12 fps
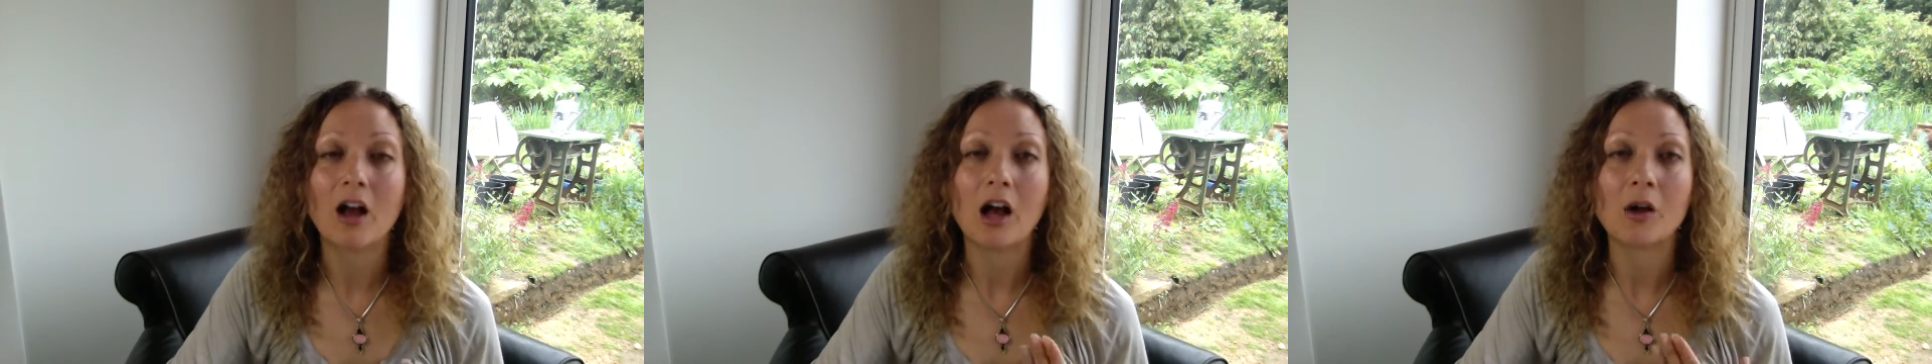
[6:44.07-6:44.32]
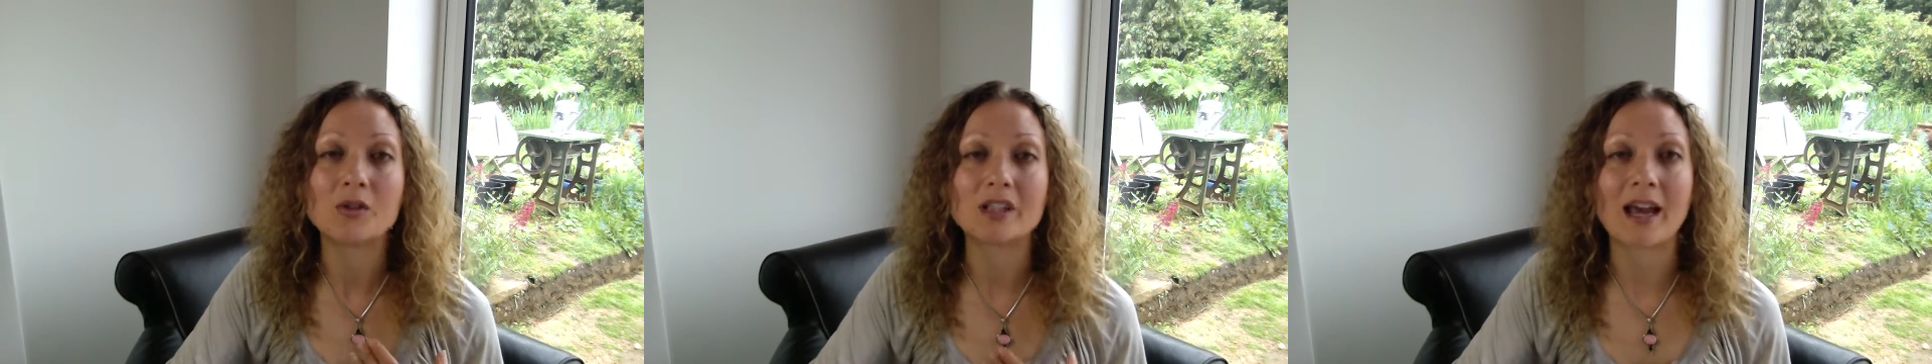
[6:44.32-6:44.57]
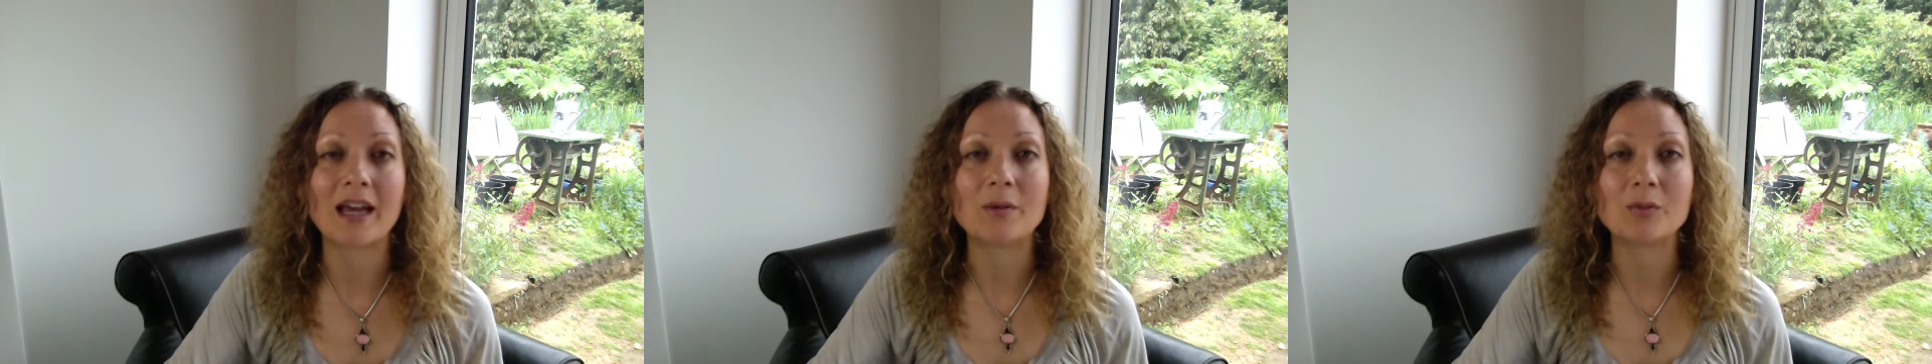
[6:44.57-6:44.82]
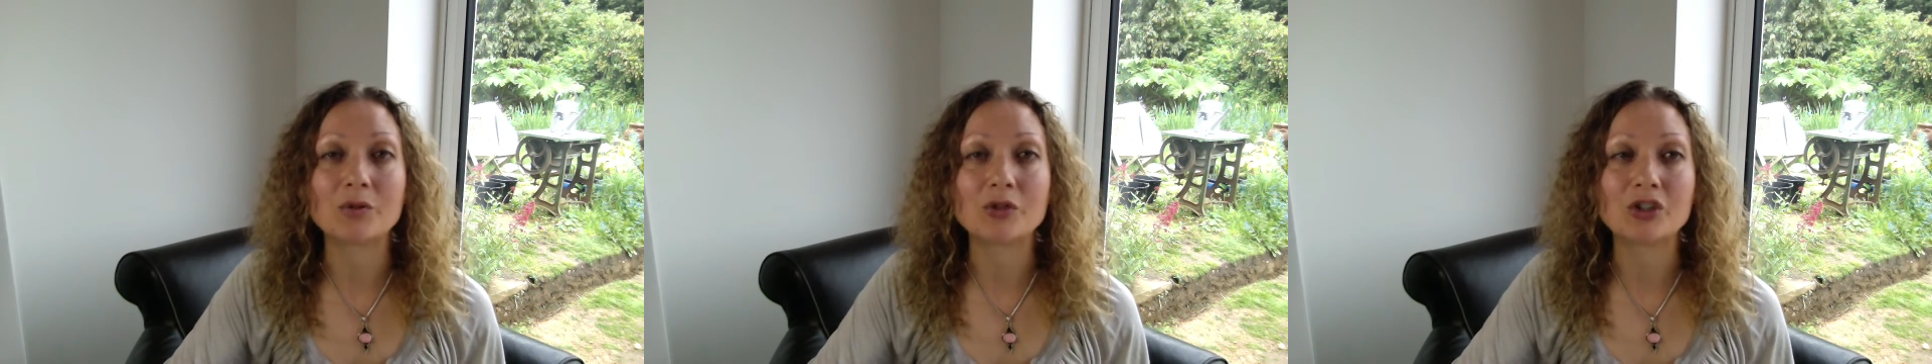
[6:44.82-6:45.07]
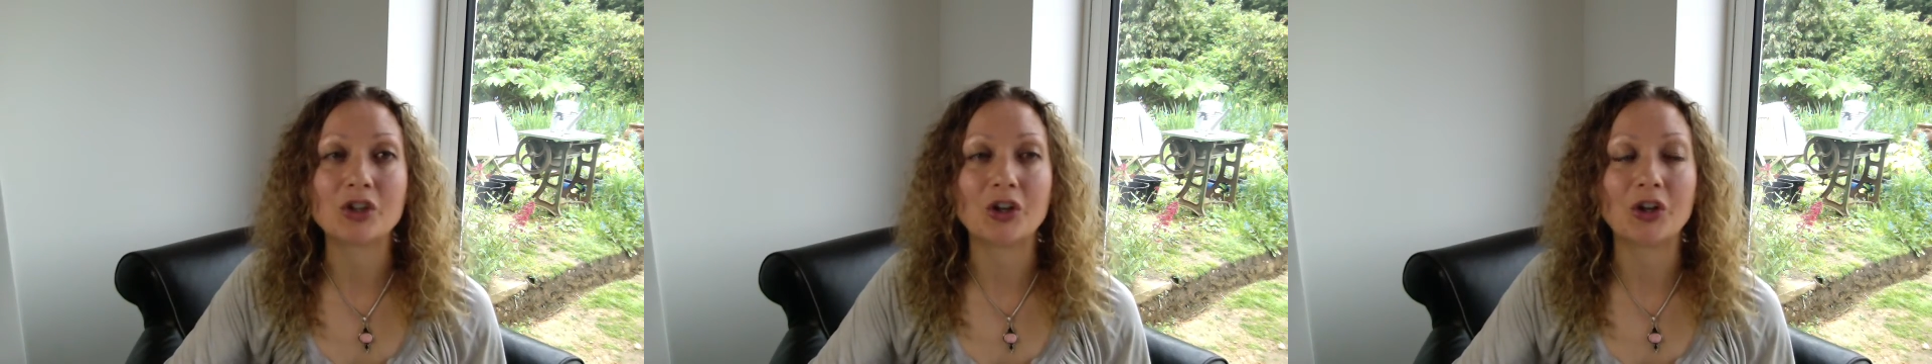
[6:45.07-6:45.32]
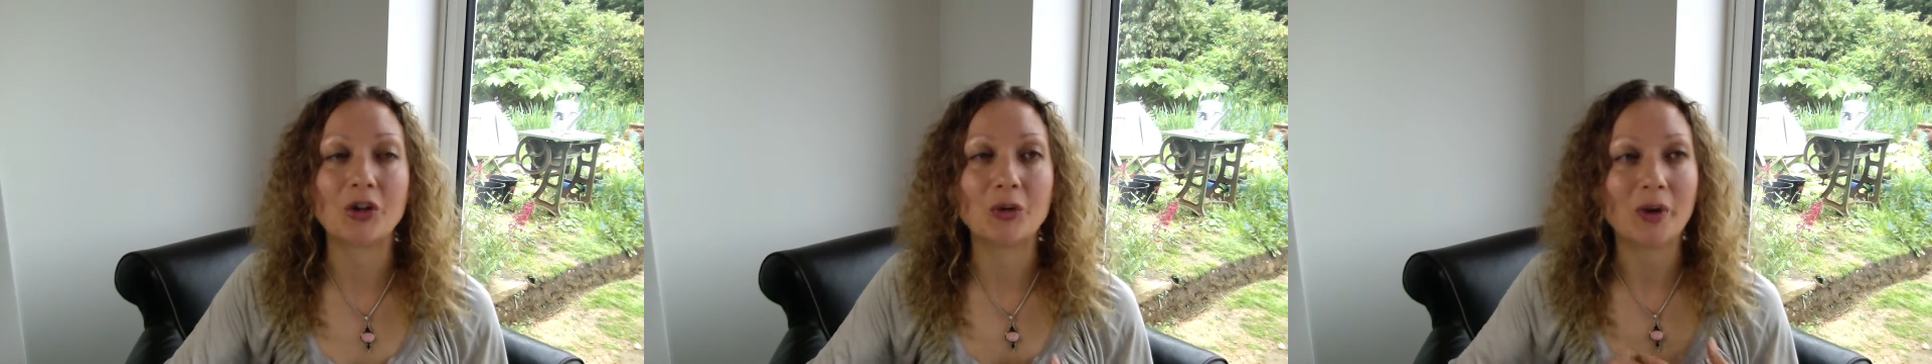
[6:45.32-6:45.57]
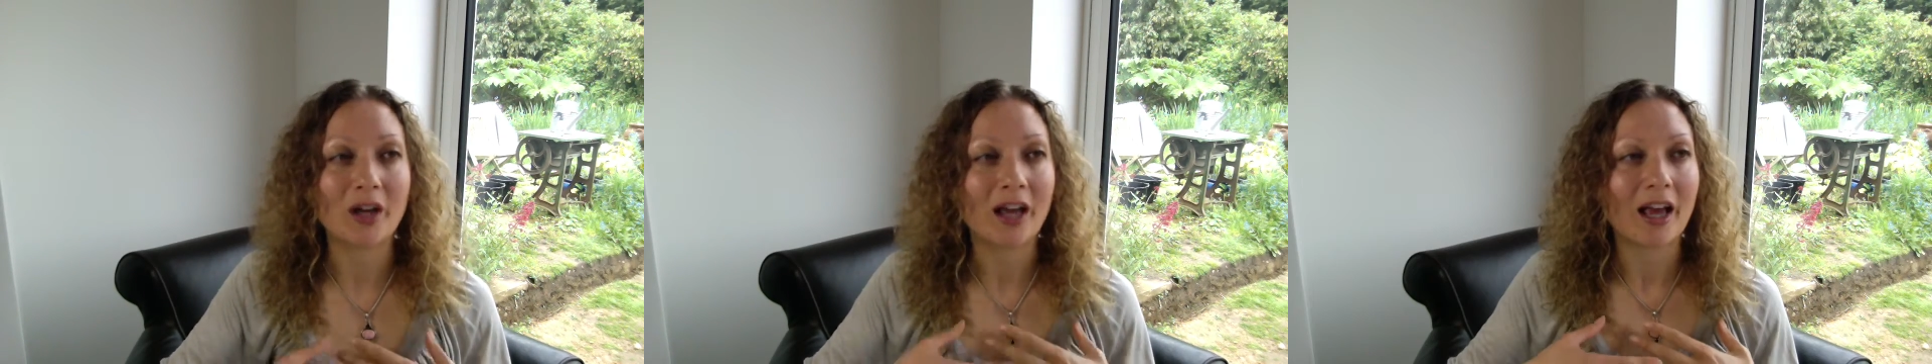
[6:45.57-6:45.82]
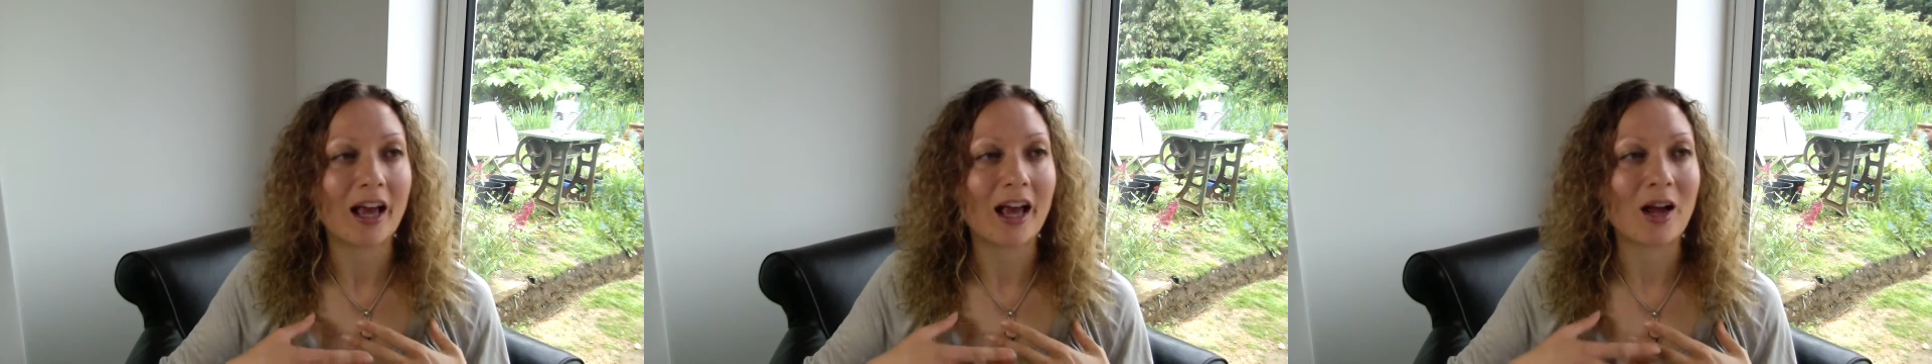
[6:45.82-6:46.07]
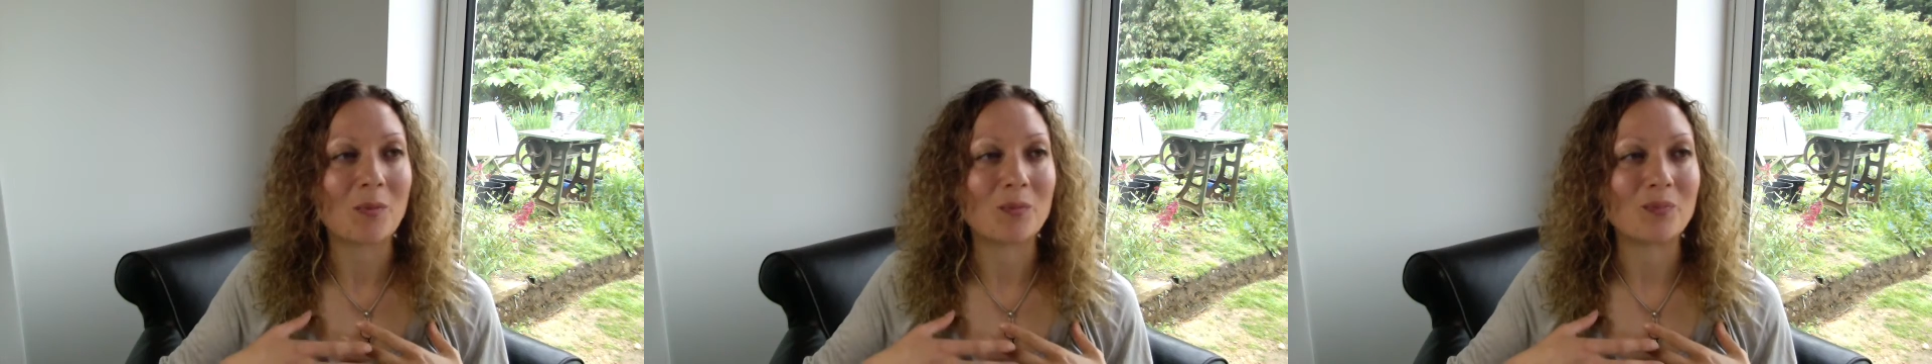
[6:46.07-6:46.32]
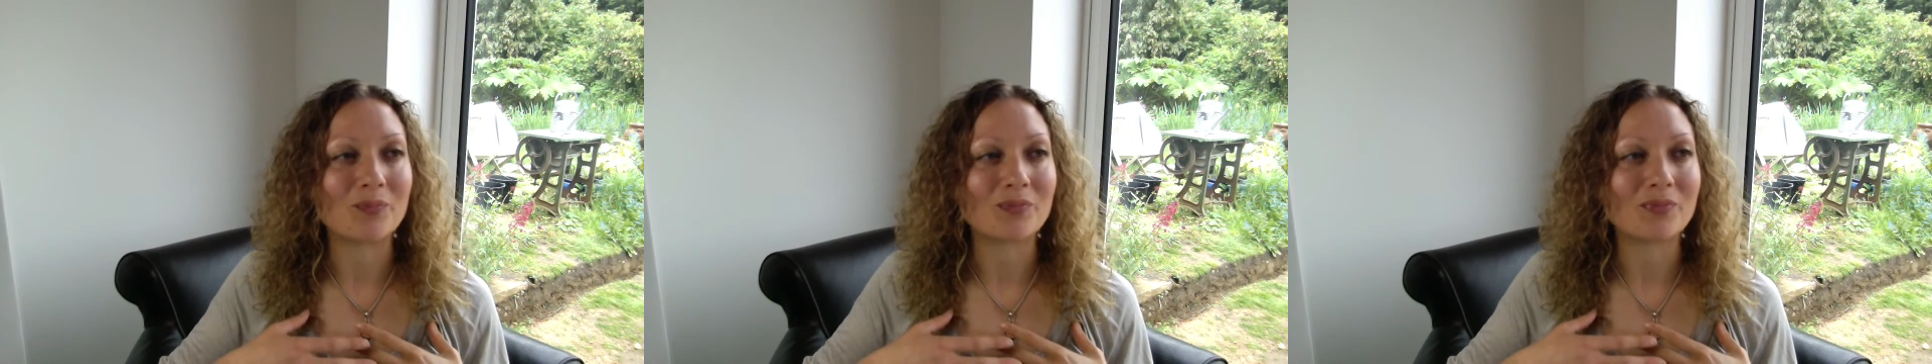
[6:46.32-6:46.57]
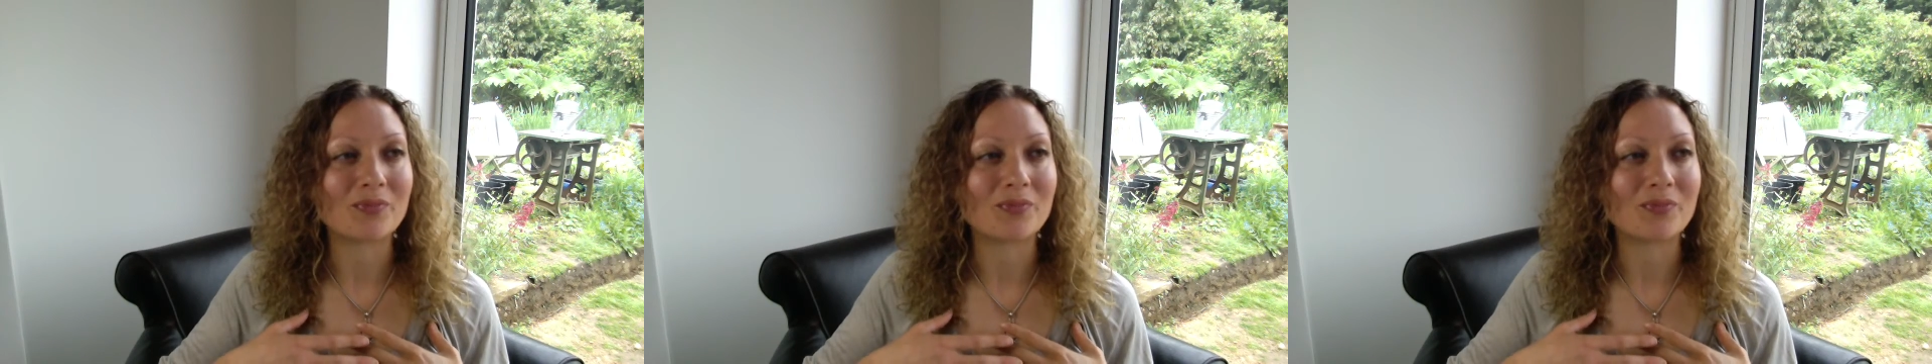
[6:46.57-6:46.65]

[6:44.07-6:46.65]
I was able to, um,